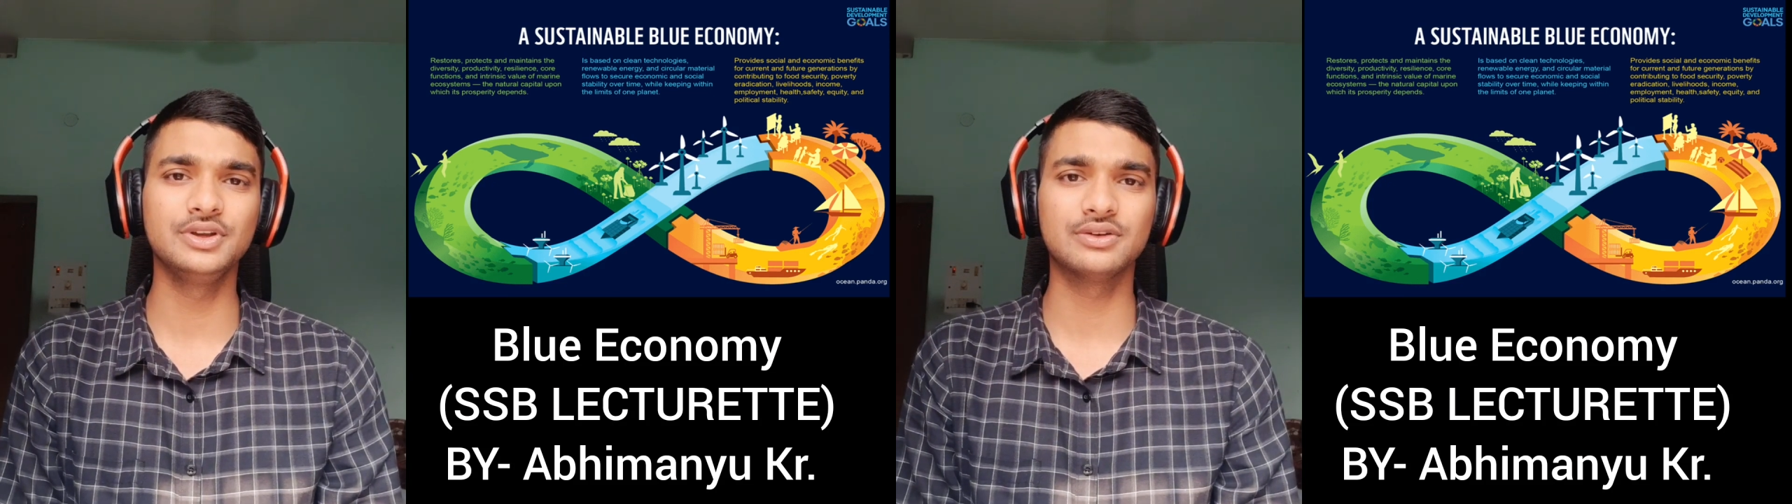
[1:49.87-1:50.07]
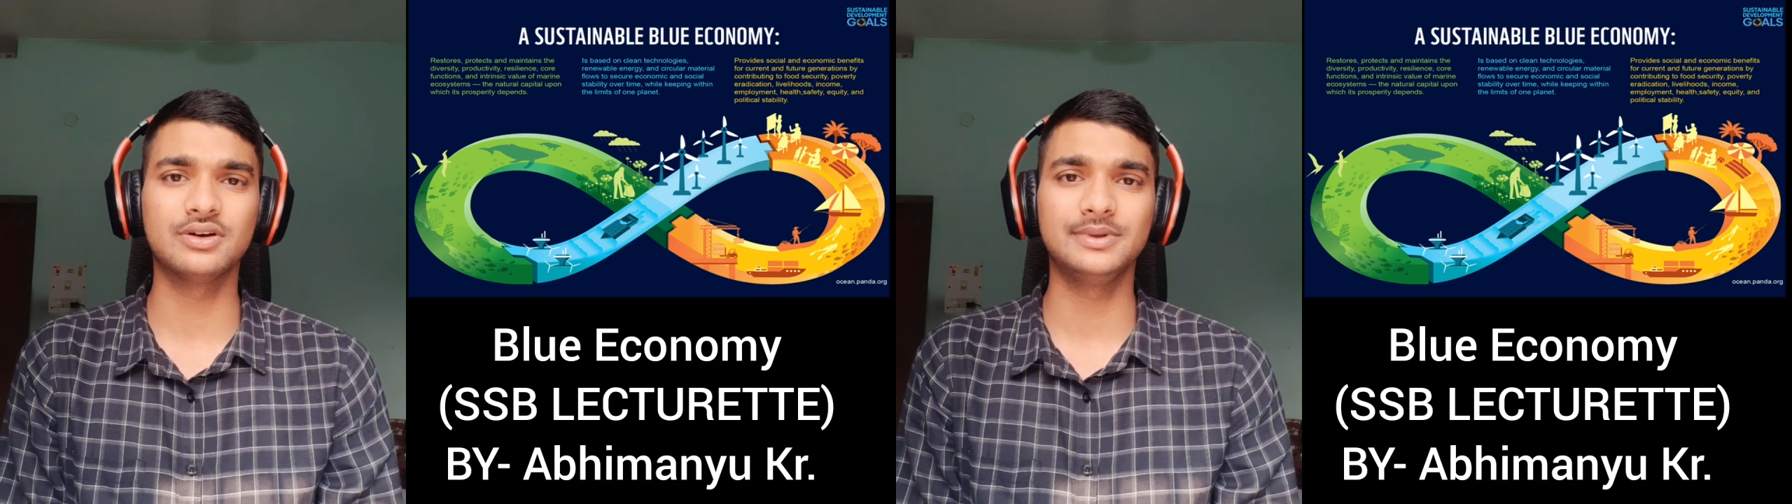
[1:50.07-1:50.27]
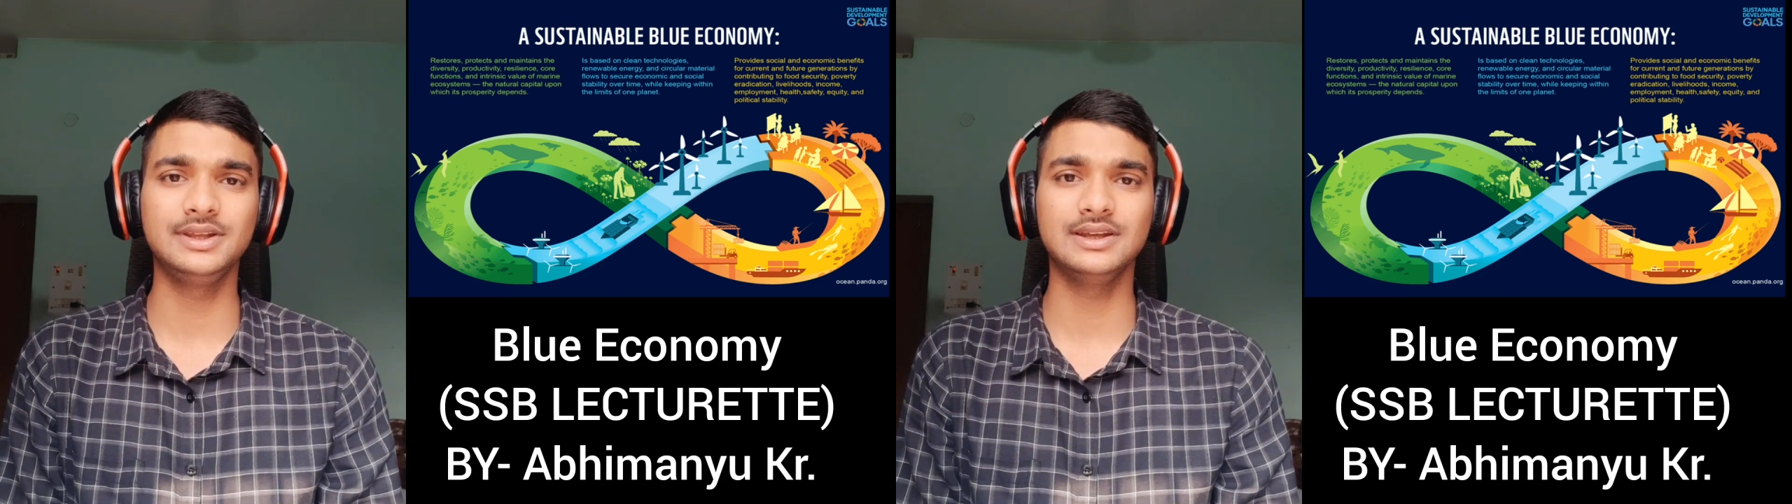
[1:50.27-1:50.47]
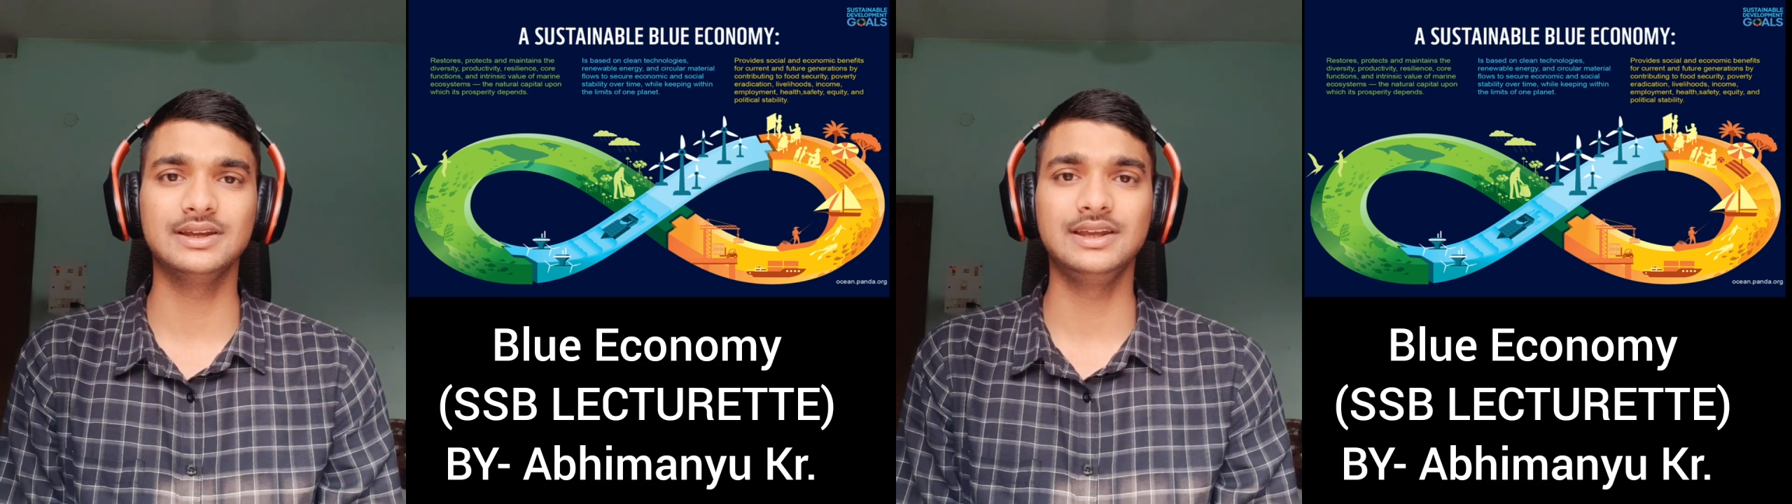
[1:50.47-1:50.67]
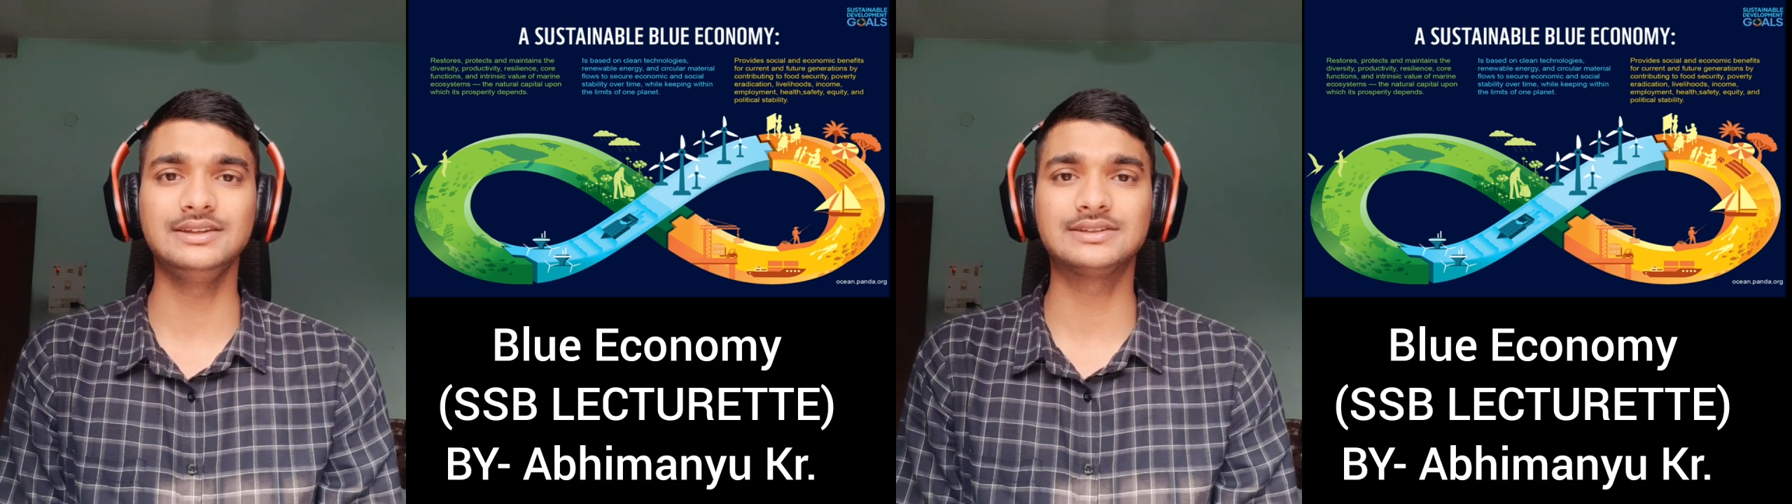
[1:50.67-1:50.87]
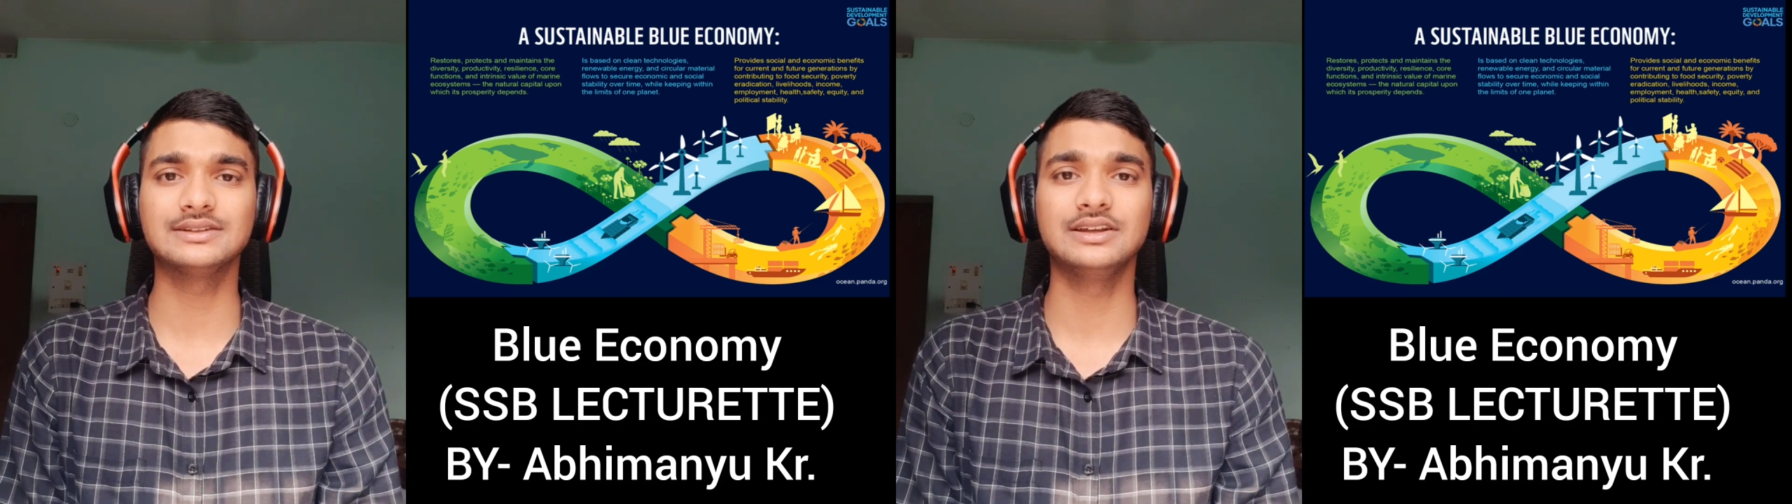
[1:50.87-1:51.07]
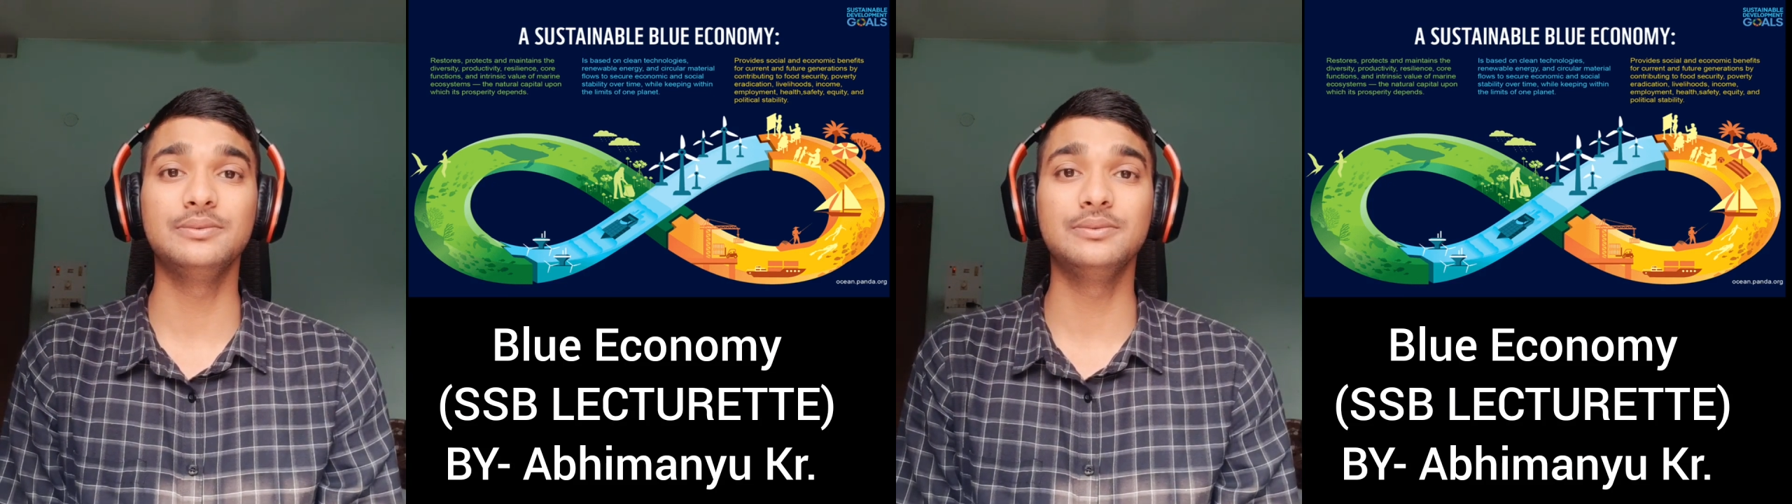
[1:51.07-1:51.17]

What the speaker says: economy is